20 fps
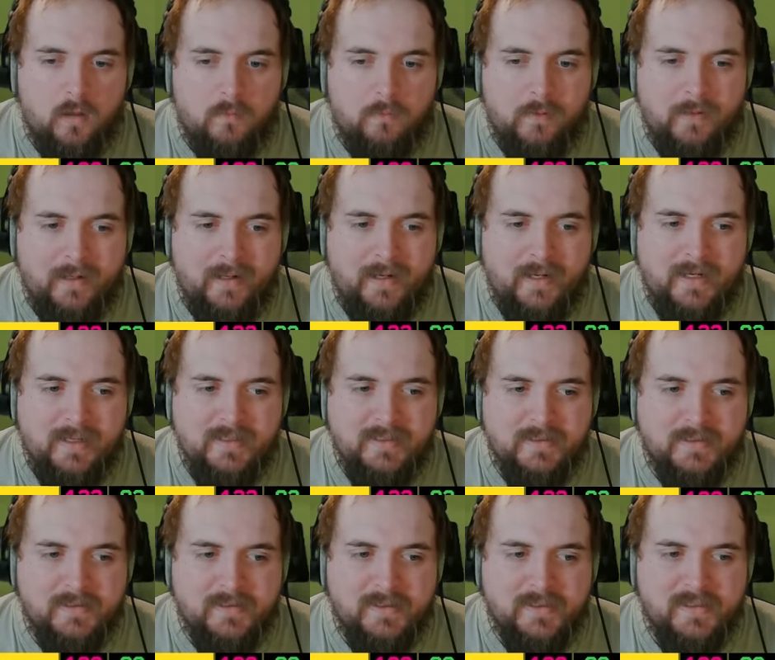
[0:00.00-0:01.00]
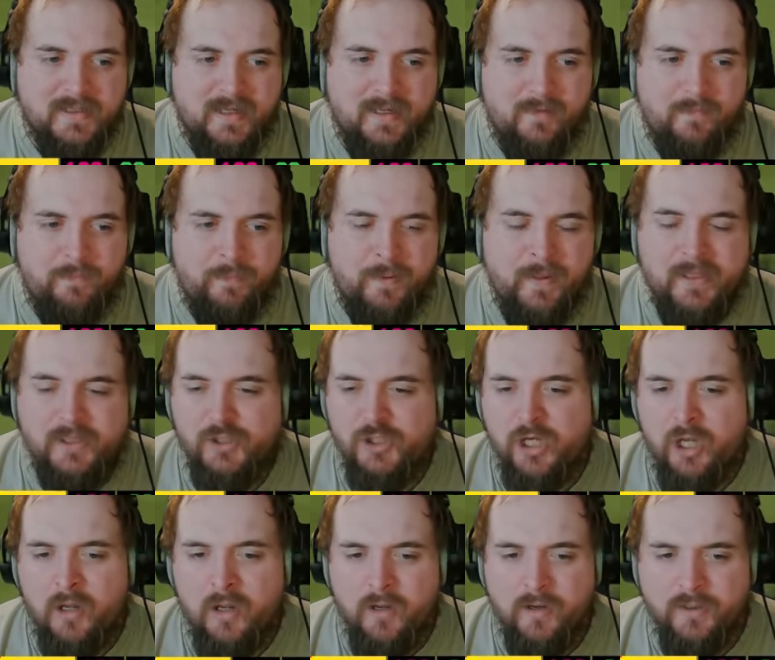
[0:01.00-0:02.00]
Plan is to take a big
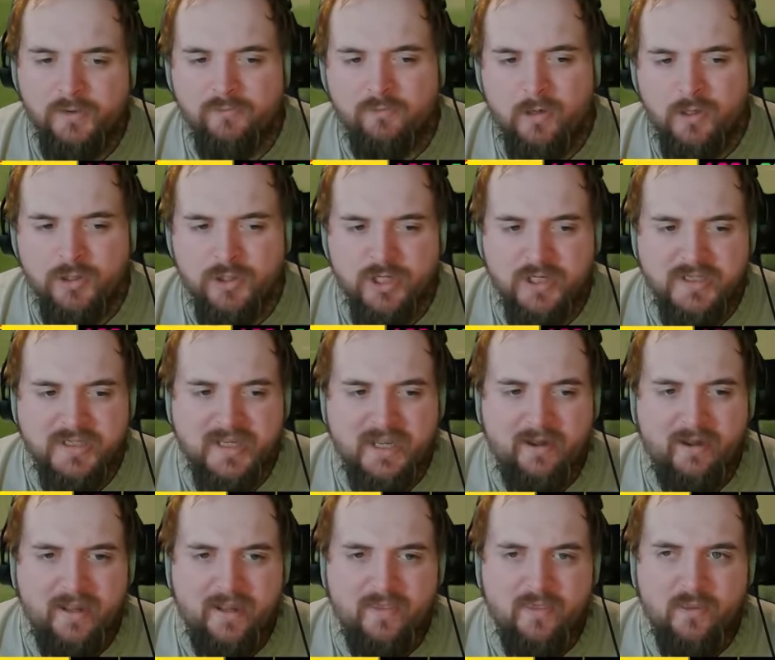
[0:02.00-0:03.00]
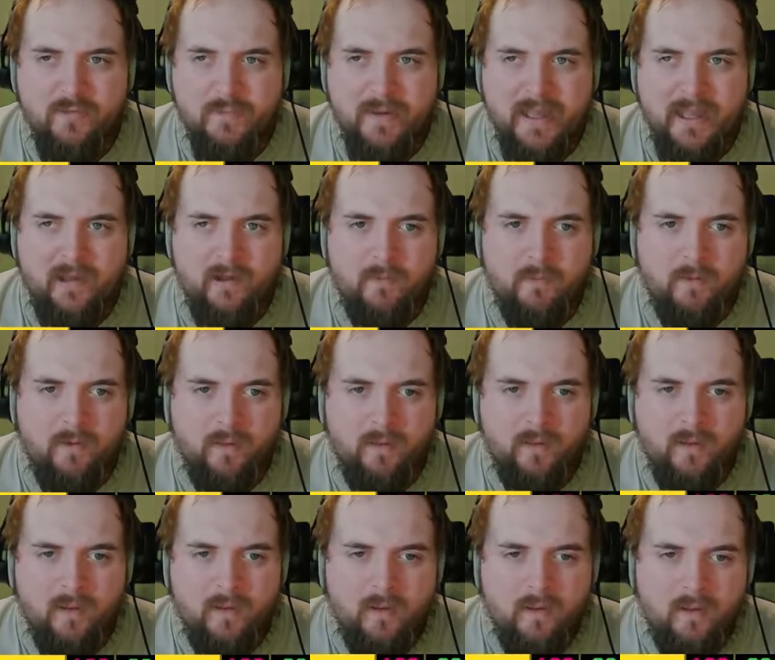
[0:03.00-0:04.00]
chunk of this run chase out in the power
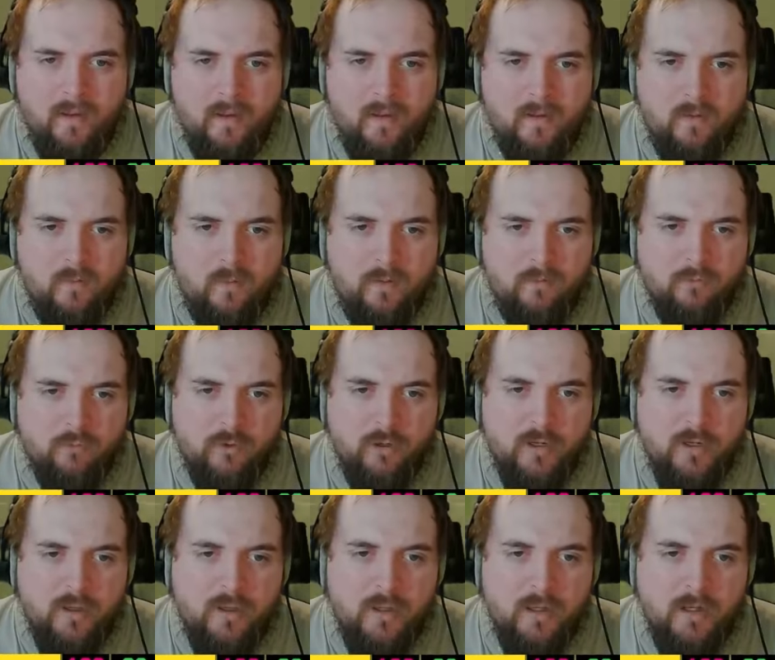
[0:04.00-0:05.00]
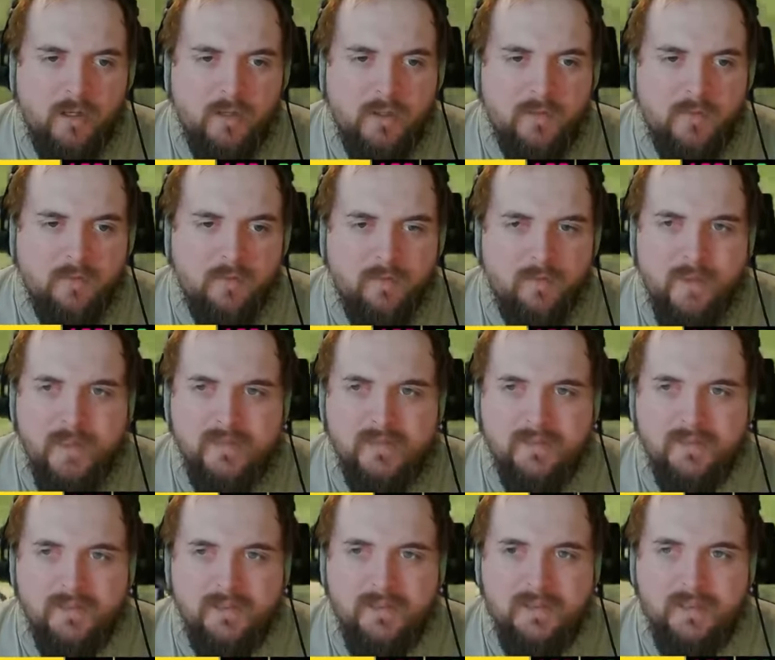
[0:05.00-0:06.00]
play. When we're in early, and
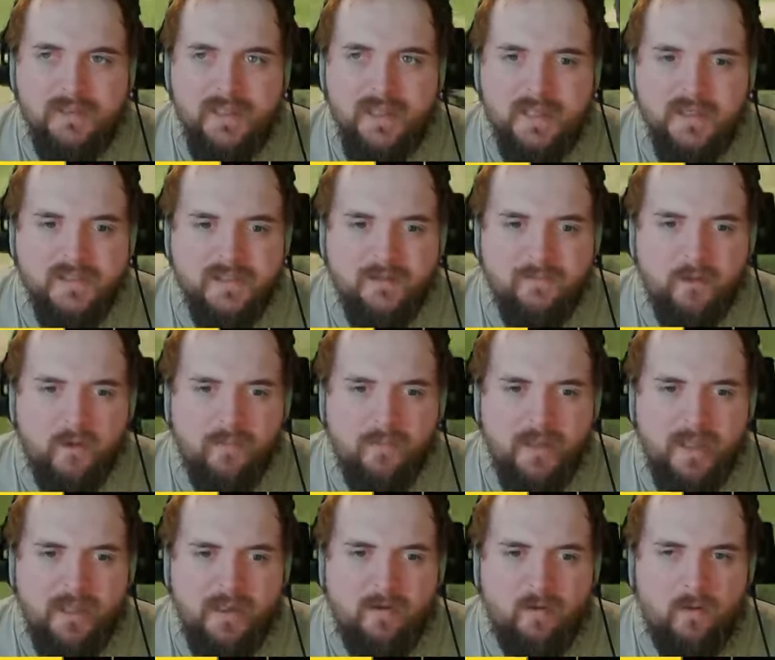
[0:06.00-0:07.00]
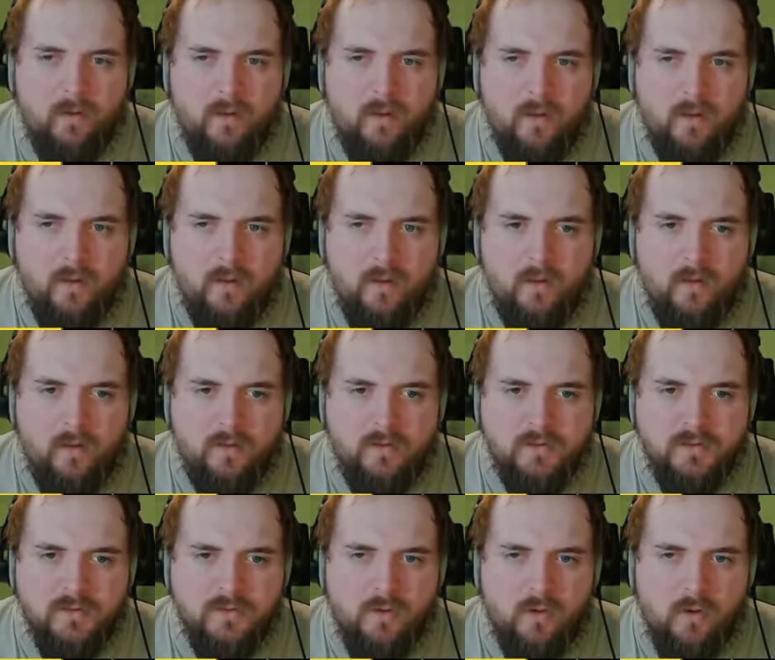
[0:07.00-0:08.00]
that's a leading edge. That might be out.
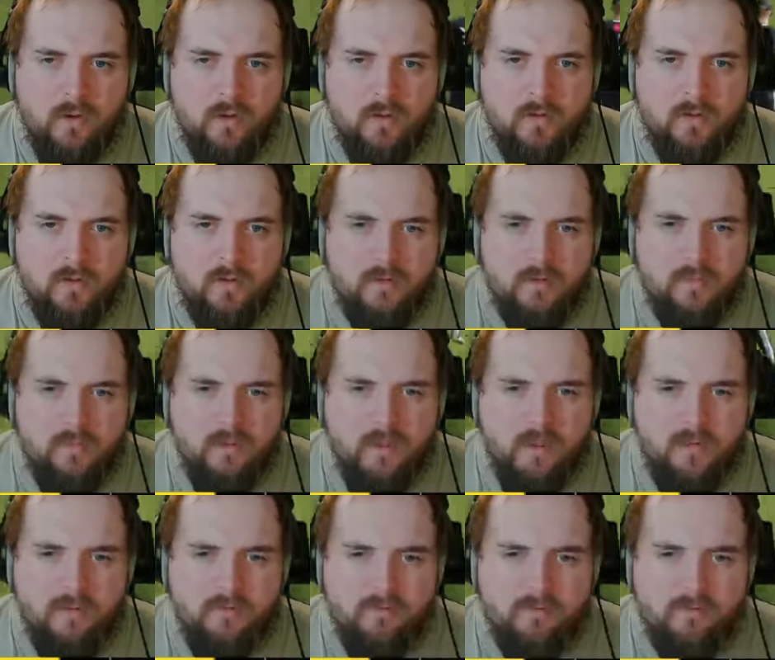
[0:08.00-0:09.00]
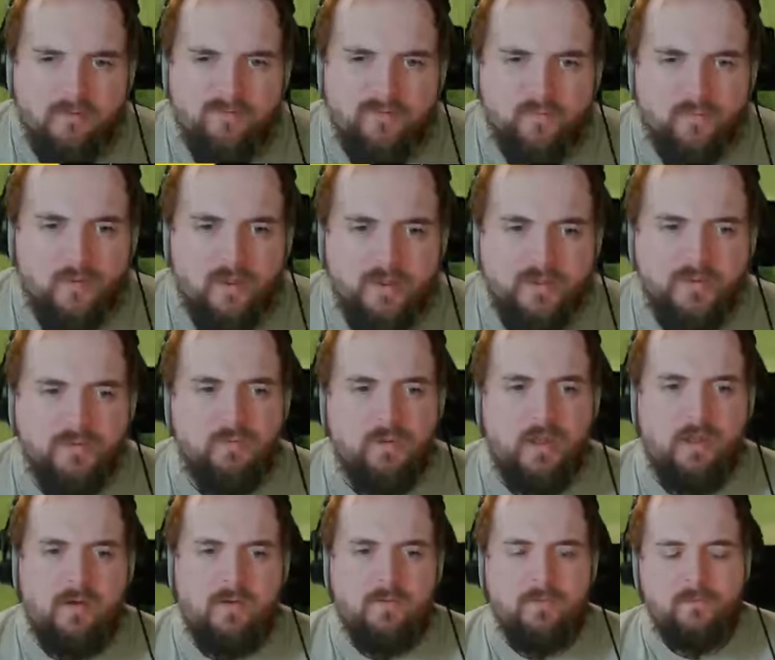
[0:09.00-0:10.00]
It's not. We get through for one as
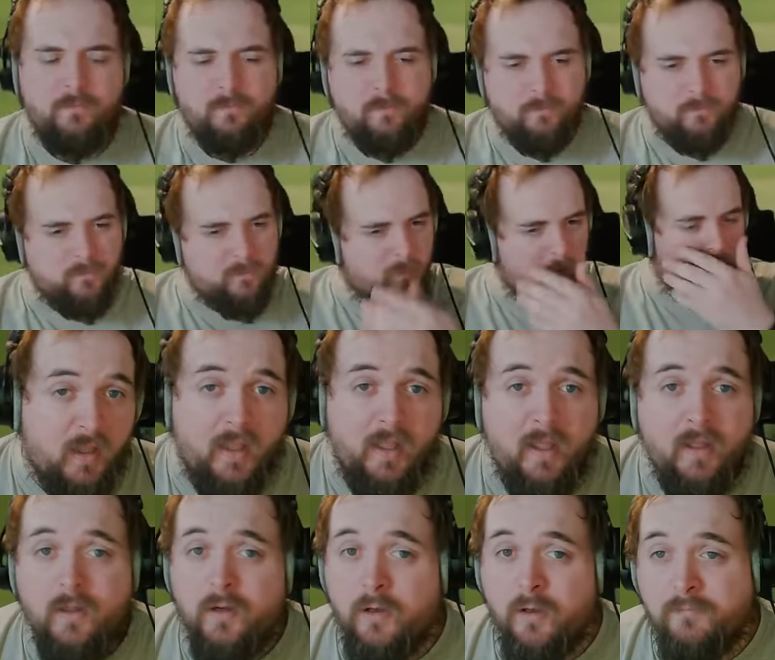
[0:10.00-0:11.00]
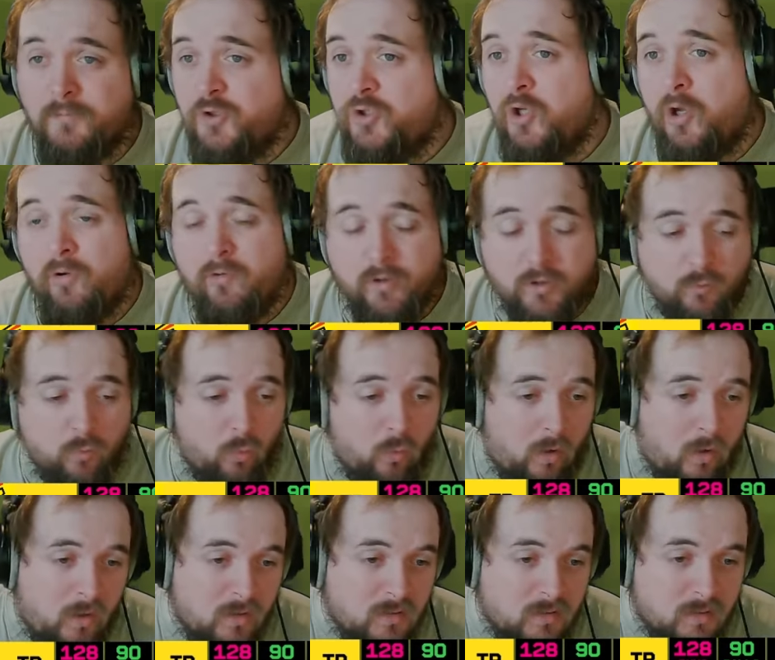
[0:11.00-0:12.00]
well. Hang on, I'm sorry,
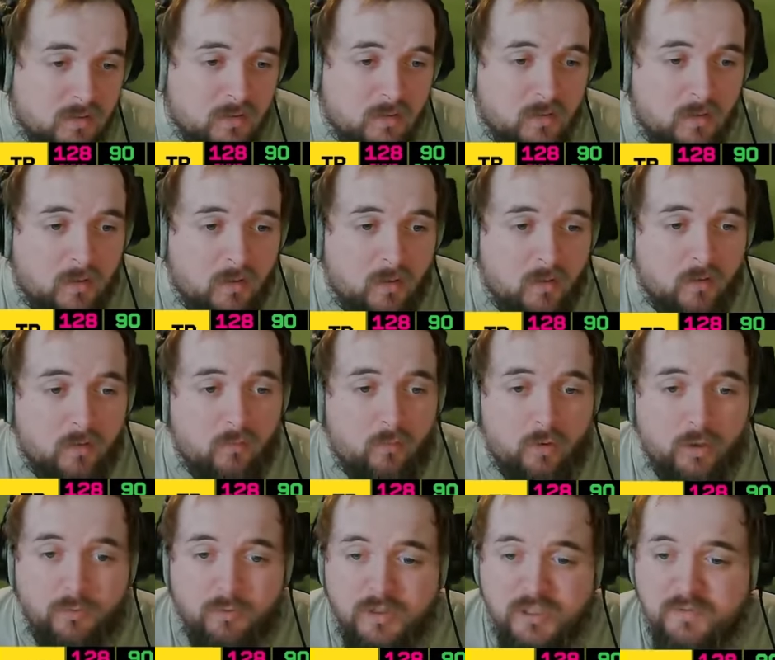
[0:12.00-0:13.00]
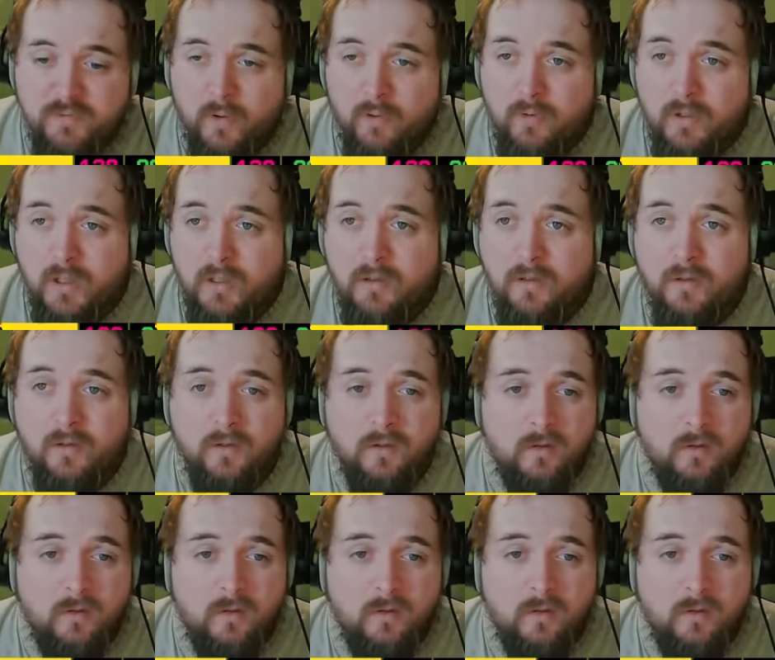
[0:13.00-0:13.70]
what? What are we smoking?